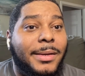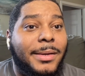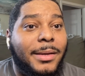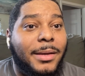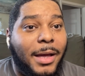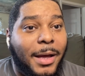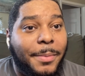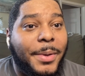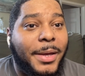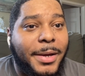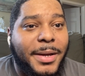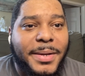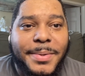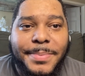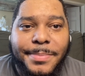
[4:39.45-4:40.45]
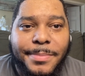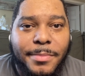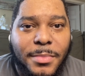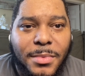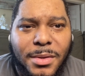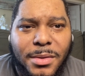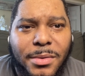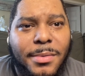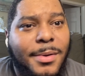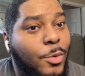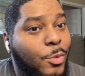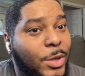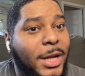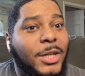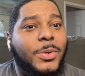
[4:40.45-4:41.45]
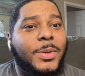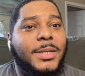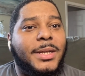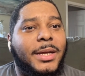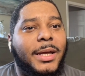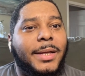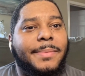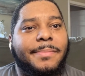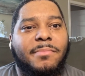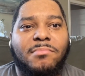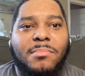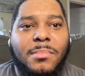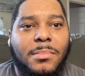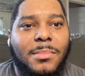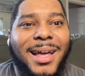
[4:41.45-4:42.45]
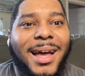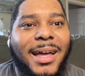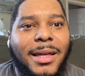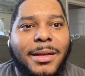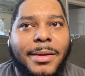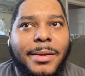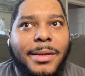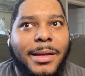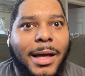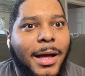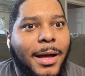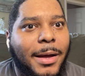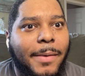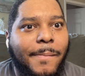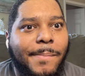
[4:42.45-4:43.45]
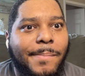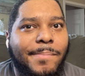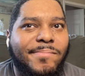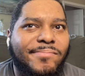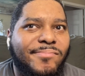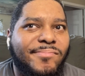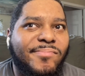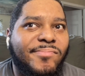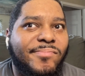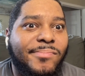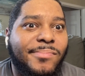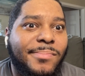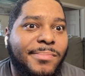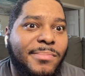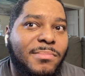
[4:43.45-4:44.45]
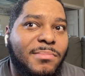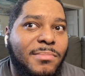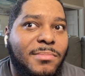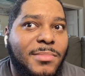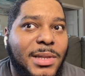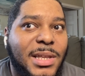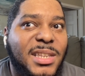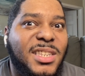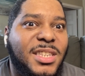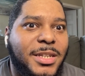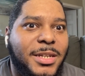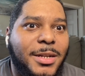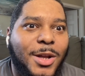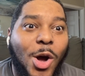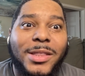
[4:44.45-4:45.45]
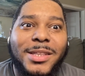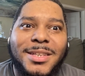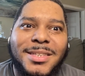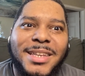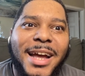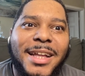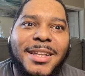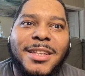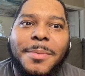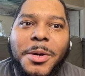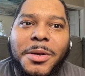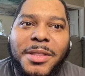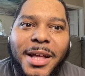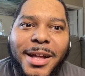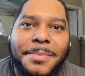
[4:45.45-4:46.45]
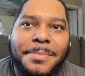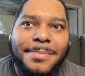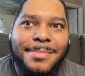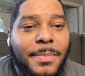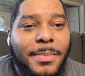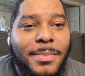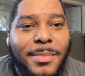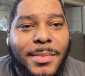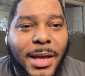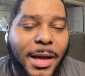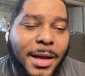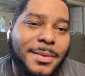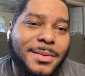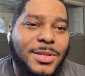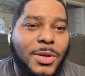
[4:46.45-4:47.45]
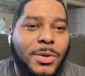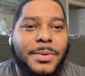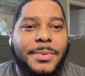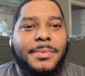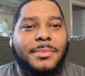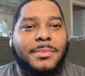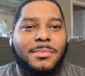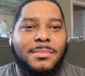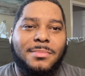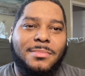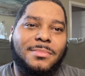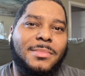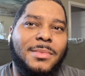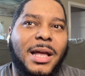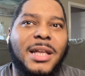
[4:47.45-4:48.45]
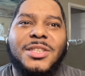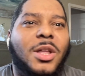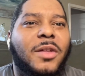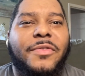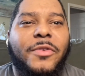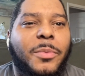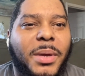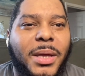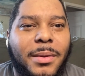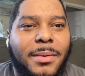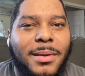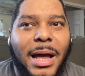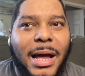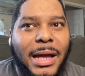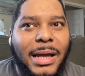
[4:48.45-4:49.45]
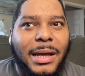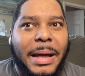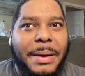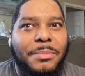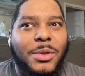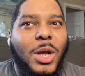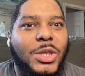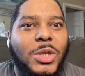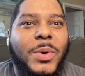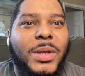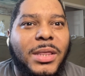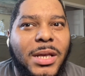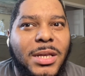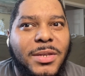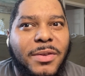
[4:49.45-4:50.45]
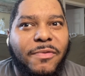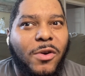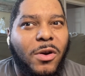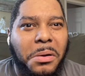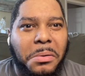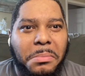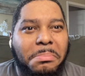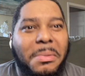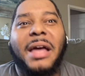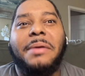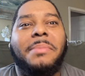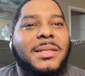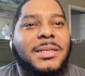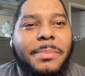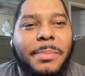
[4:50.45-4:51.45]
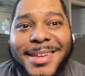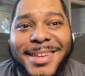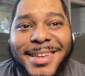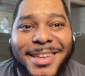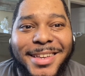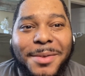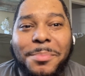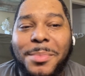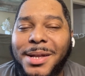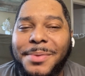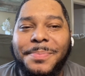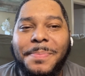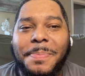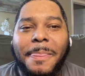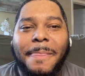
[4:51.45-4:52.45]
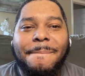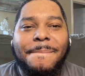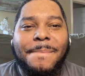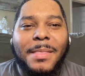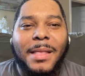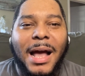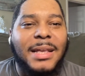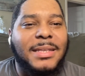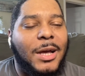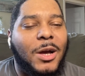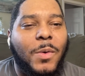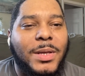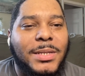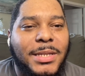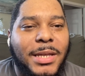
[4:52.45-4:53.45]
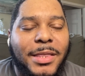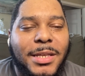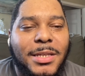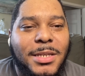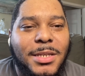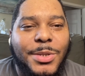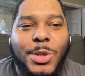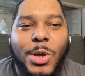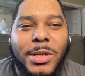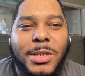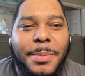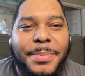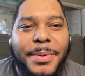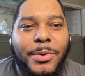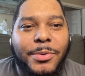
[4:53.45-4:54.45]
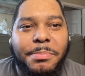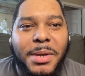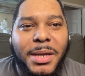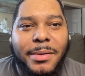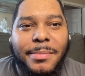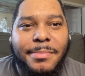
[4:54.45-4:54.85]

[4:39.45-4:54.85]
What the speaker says: I'm here. Would I do it again? I am still undecided about that. Yeah, so it's not for me. I am not doing this for my betterment. But as I always say, this is not about me.